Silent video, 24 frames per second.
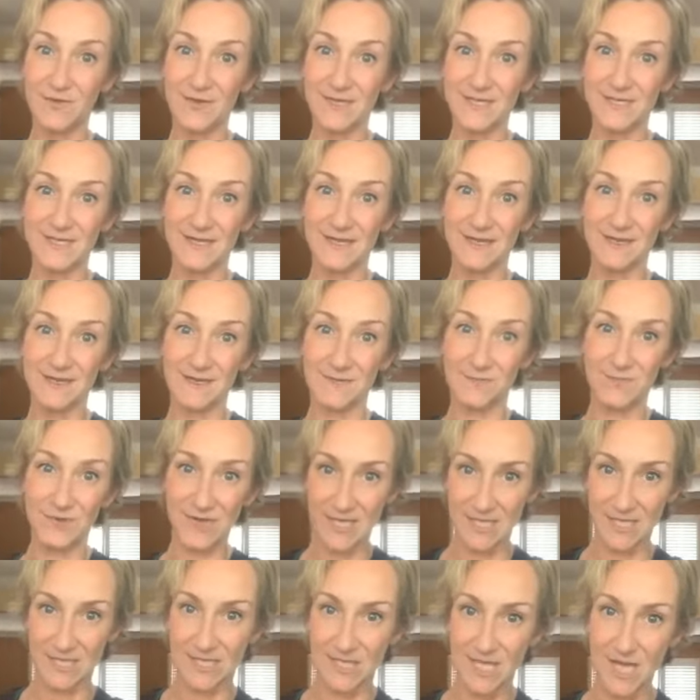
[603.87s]
it's not going to
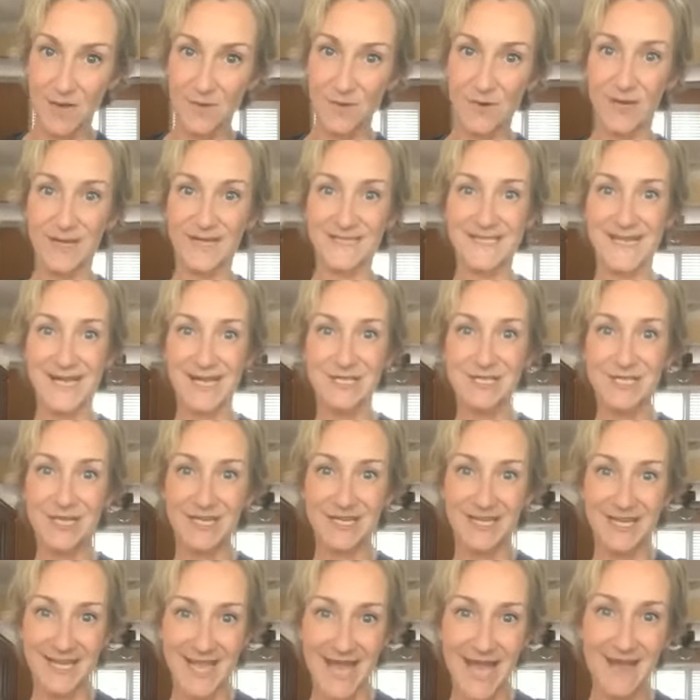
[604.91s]
bring us lower. It's actually
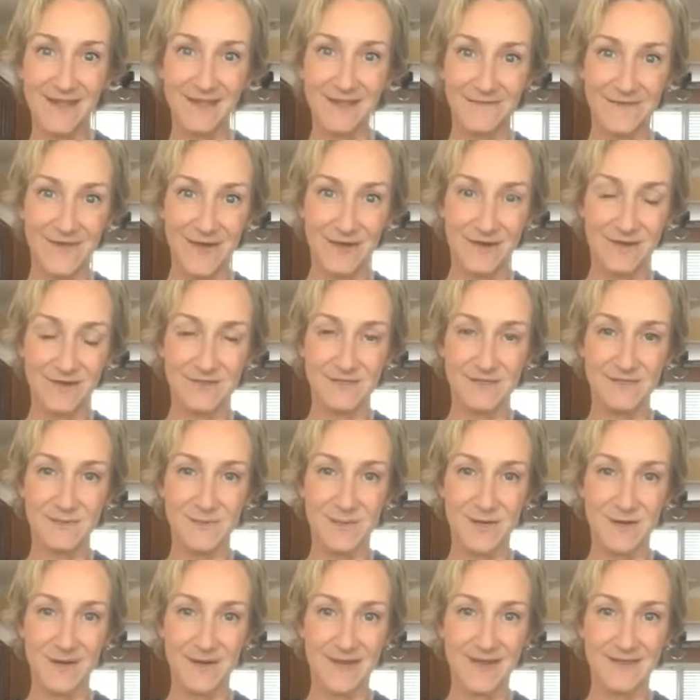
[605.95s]
going to elevate our
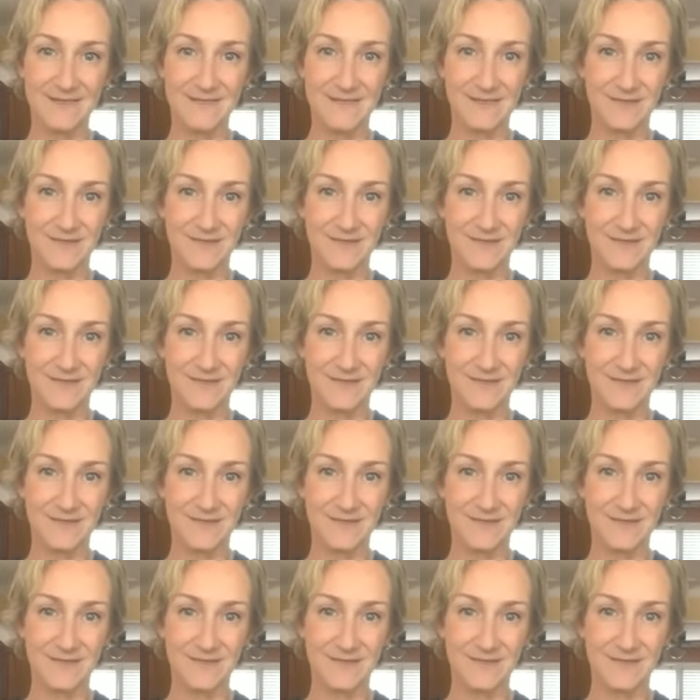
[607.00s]
spirit.